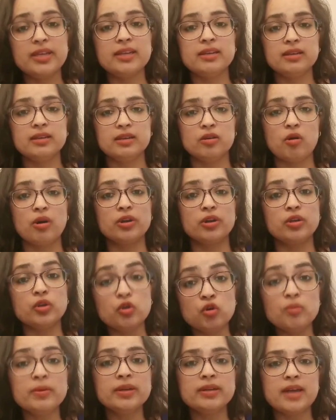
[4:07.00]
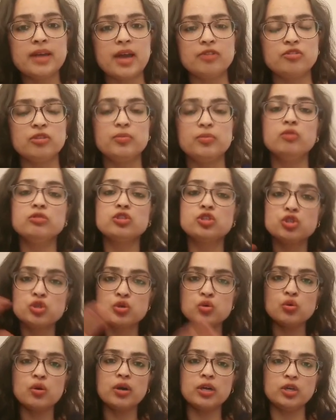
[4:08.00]
or human attributes
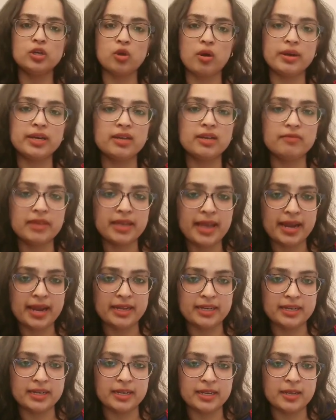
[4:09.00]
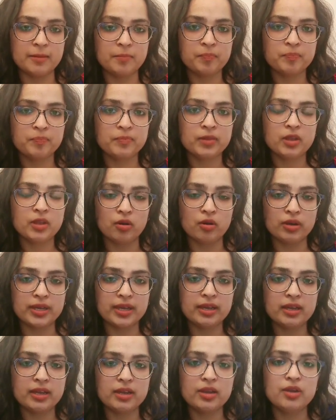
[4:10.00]
to a non-living entity.
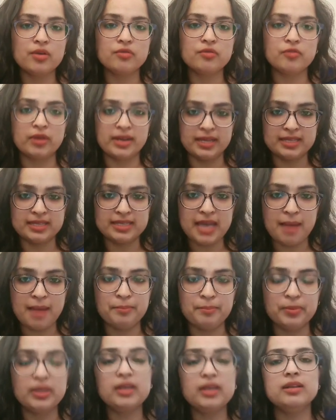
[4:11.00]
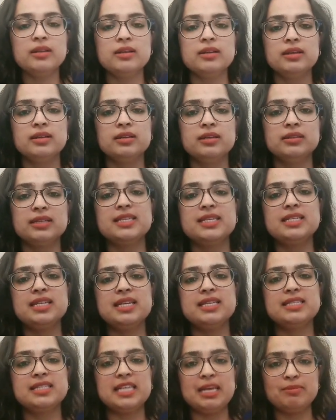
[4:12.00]
Okay, for example, the
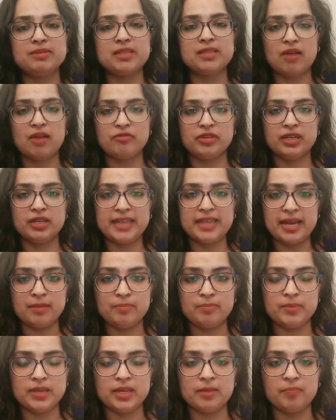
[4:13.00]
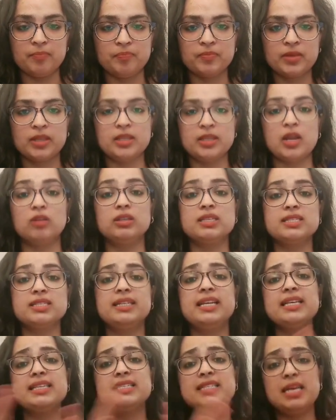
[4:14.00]
city sleeps after 10 p.m. Now the
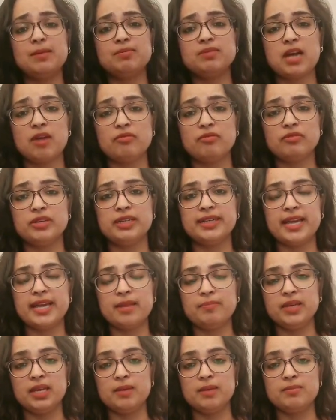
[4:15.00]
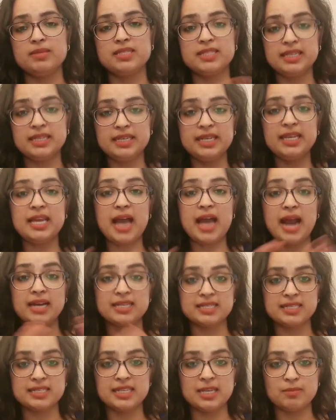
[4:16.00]
city sleeps after 10 p.m. City and
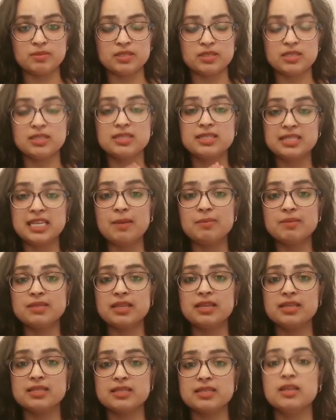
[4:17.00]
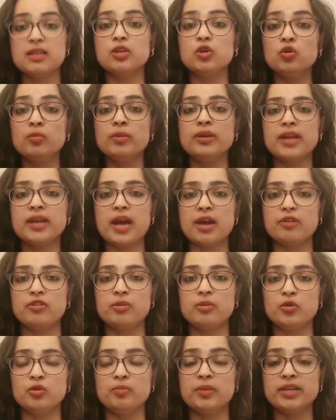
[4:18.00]
sleeps. Sleeps is a human
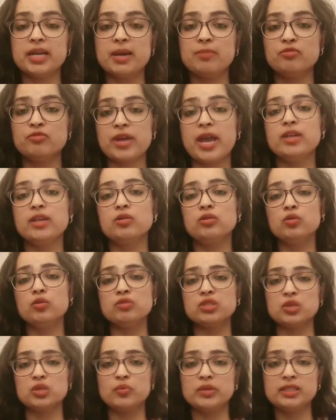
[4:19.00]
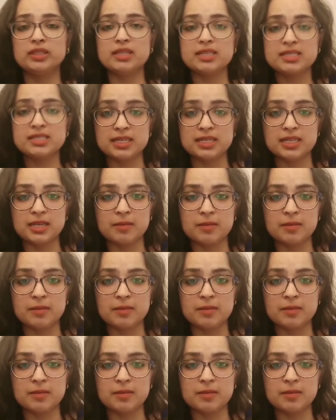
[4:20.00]
attribute, but I'm trying to use it with the city.